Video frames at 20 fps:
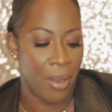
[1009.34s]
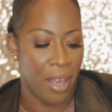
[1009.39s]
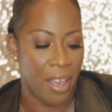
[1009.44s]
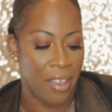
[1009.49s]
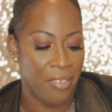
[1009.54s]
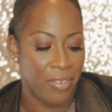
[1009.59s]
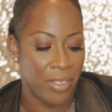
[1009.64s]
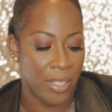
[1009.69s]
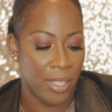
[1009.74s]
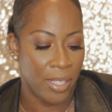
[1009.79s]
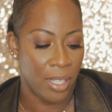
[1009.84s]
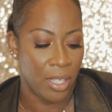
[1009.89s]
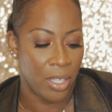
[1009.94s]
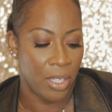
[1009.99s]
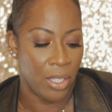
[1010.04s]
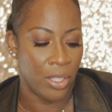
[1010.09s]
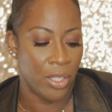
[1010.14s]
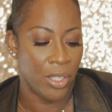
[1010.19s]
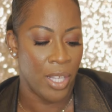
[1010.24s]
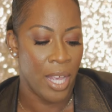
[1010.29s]

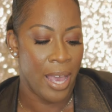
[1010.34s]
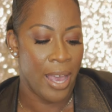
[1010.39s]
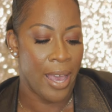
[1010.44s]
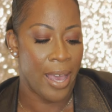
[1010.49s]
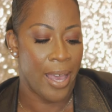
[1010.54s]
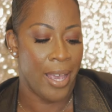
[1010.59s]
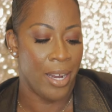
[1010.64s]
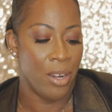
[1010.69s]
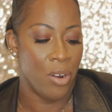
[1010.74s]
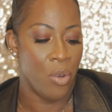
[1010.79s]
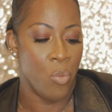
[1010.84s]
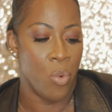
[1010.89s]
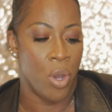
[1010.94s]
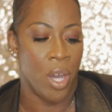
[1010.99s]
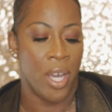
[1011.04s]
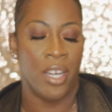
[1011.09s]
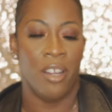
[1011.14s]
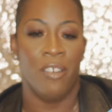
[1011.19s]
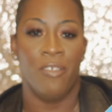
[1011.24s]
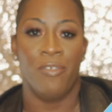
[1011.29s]
Bifacil and
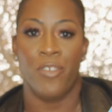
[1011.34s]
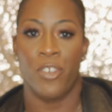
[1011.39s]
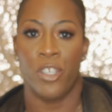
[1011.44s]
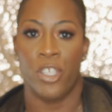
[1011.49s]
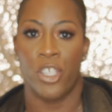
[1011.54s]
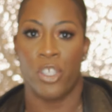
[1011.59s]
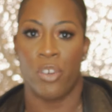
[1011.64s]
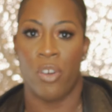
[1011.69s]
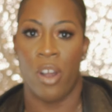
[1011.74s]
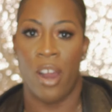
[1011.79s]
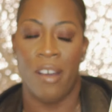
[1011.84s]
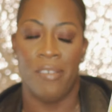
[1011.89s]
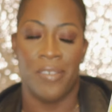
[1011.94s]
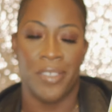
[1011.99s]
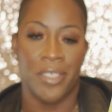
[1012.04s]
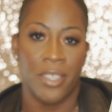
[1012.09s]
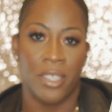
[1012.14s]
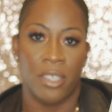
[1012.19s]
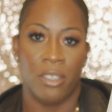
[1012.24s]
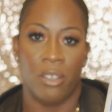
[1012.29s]
1 for
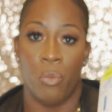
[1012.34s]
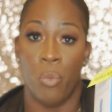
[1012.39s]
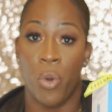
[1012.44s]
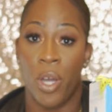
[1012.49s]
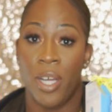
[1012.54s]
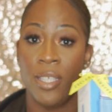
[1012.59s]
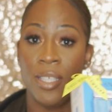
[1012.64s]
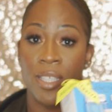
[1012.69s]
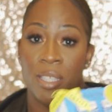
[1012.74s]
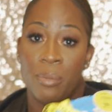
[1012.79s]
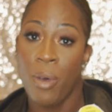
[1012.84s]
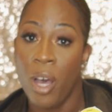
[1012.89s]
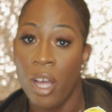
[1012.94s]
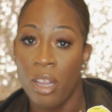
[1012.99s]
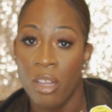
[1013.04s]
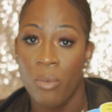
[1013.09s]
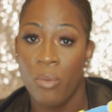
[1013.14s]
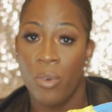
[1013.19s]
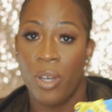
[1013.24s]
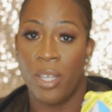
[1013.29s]
travel, 1
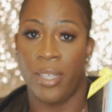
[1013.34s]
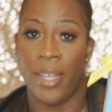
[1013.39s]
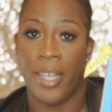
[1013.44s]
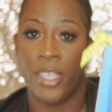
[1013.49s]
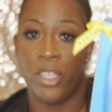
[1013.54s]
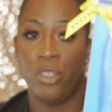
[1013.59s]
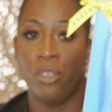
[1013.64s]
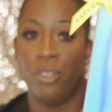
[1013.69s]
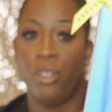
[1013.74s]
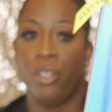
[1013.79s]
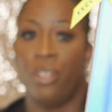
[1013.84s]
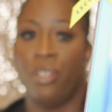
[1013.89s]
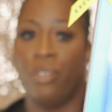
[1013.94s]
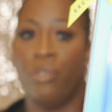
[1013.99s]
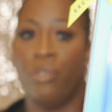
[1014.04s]
smaller one that you can